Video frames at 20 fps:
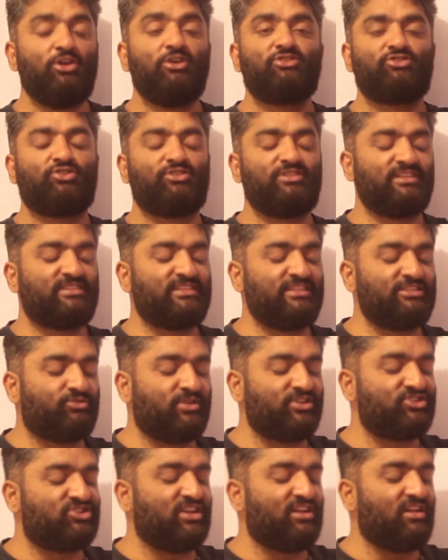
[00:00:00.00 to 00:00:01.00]
So this is
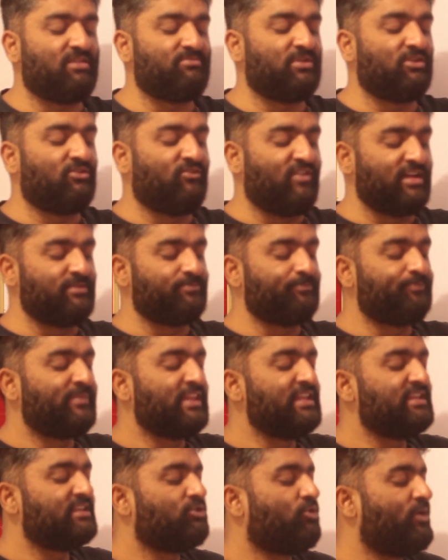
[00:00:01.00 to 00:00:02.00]
question number 1,
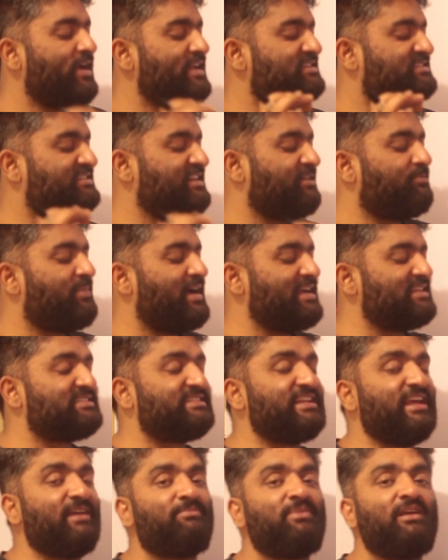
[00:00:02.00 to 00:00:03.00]
going step by
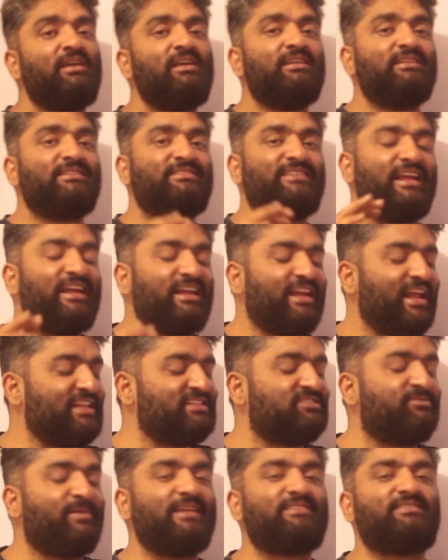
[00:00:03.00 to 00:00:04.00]
step,
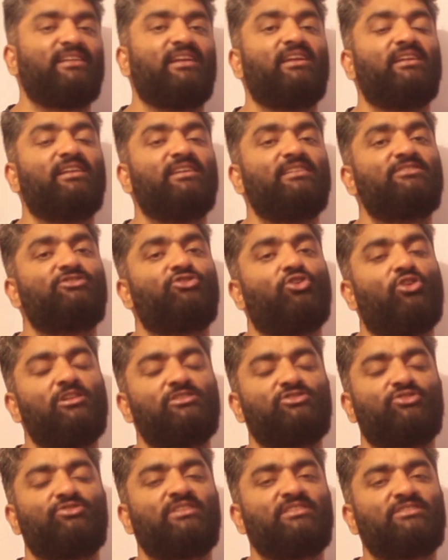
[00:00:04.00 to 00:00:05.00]
sentence by sentence.
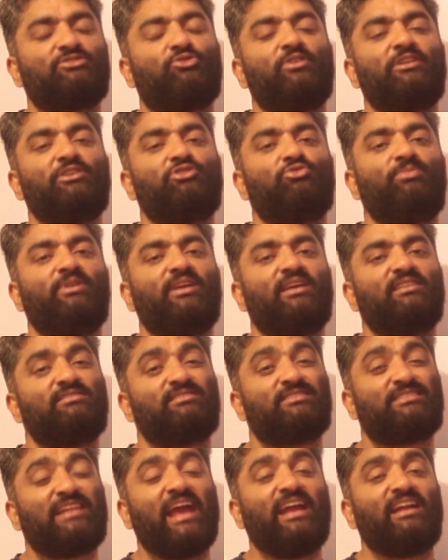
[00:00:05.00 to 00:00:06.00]
Also this is going to be a
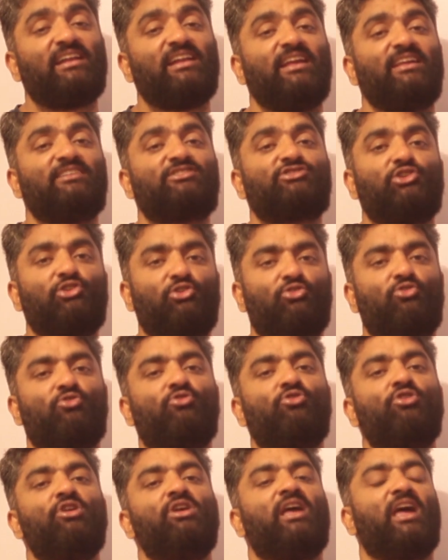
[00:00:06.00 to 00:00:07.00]
slightly
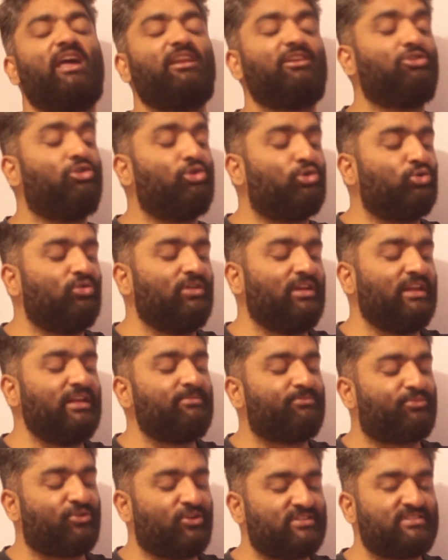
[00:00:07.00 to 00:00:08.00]
slow and grueling
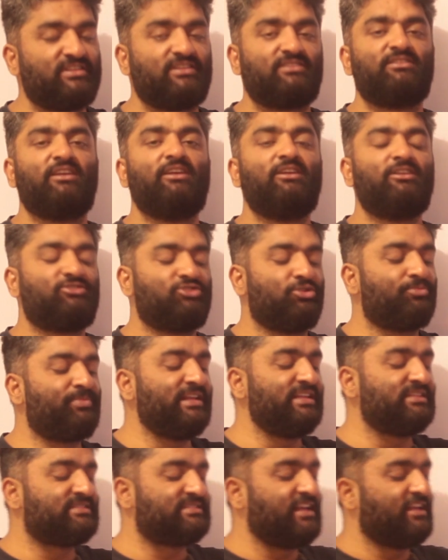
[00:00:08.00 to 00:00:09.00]
process, so
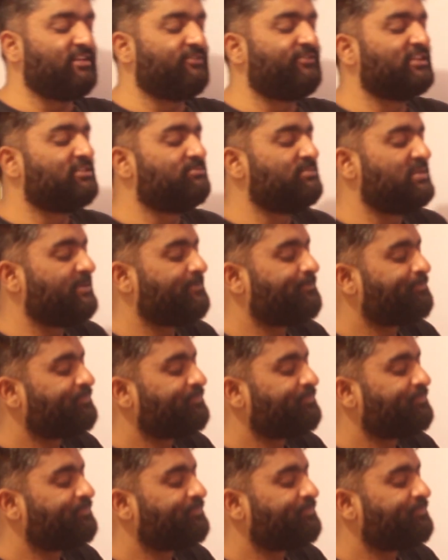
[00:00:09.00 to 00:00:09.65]
please stay with me.